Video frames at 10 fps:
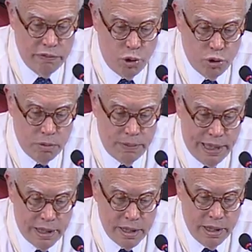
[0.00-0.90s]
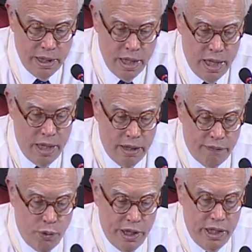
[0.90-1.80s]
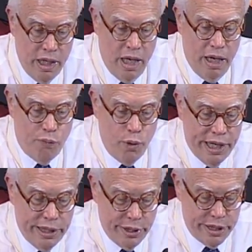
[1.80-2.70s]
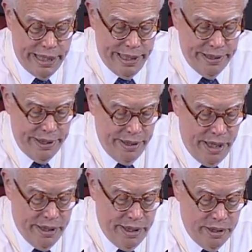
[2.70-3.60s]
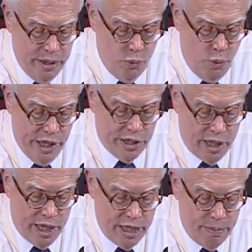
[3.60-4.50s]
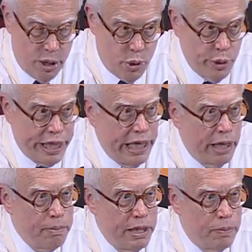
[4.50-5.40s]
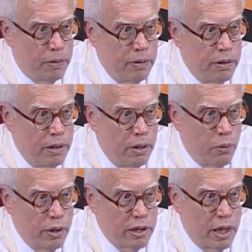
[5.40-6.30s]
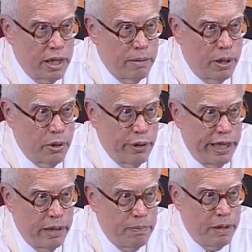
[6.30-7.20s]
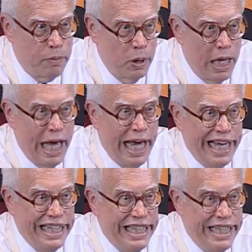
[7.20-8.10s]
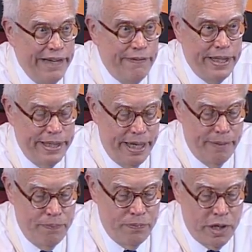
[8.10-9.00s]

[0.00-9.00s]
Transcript: social policy if we if we understand that that we are talking about creating people we are talking about creating people and giving them